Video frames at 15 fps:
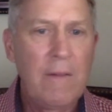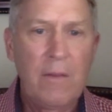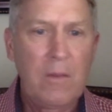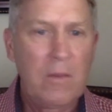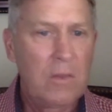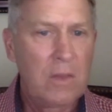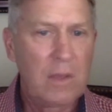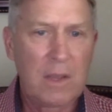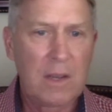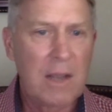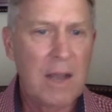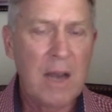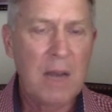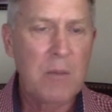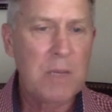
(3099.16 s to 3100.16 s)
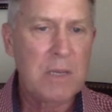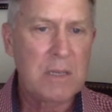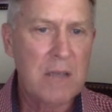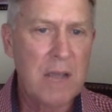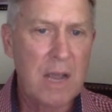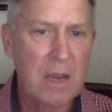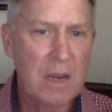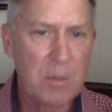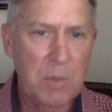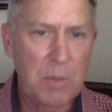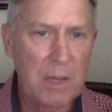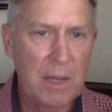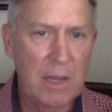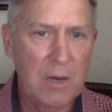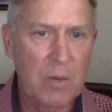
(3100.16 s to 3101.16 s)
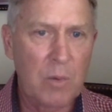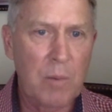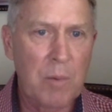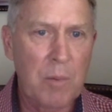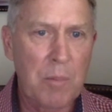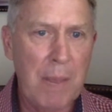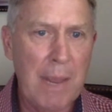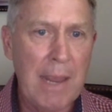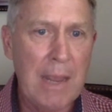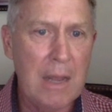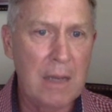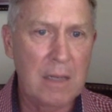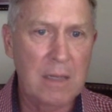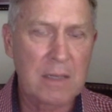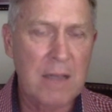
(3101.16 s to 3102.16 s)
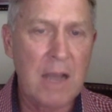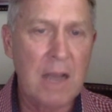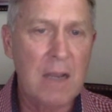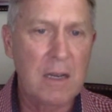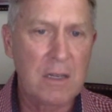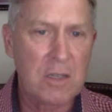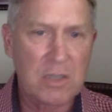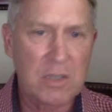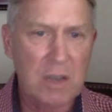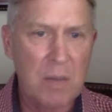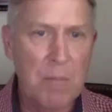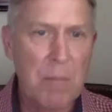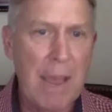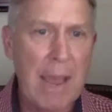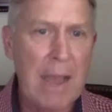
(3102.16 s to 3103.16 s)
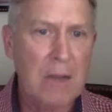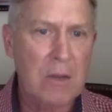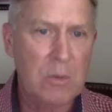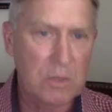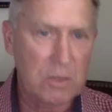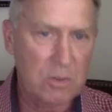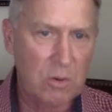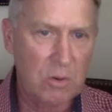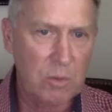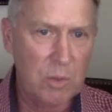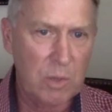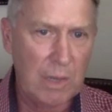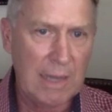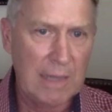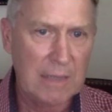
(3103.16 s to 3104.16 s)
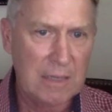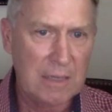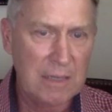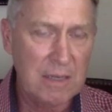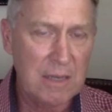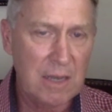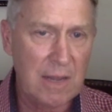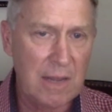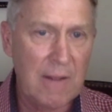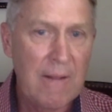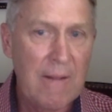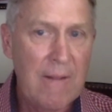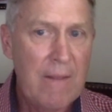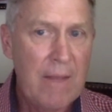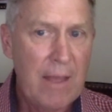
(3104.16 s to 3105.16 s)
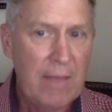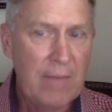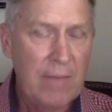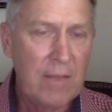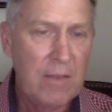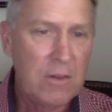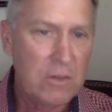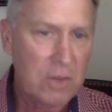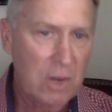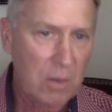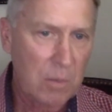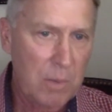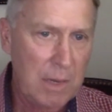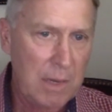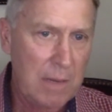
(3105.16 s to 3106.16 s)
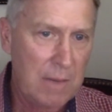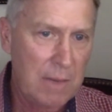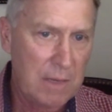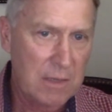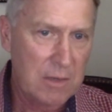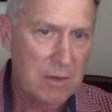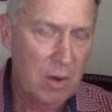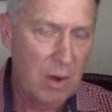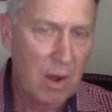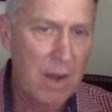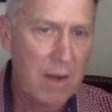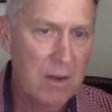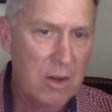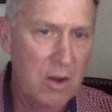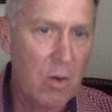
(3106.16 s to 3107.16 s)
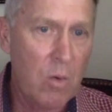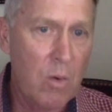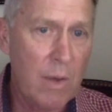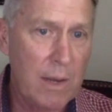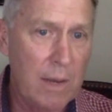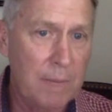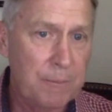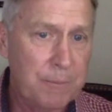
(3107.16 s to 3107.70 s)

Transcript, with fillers: the economy is not going to be like a rubber band. It's not going to just come back to its normal elasticity. And then there's going to be this ongoing